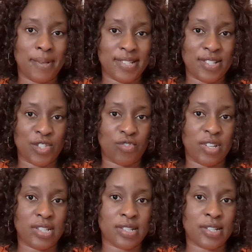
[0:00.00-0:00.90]
business
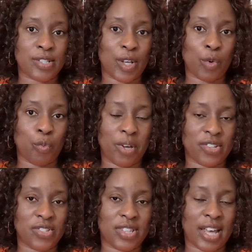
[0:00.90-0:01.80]
reasons in
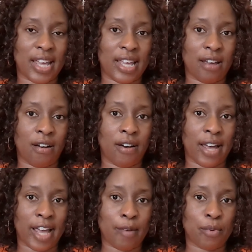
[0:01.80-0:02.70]
which they are
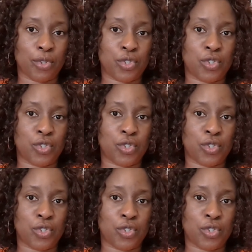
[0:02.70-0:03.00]
able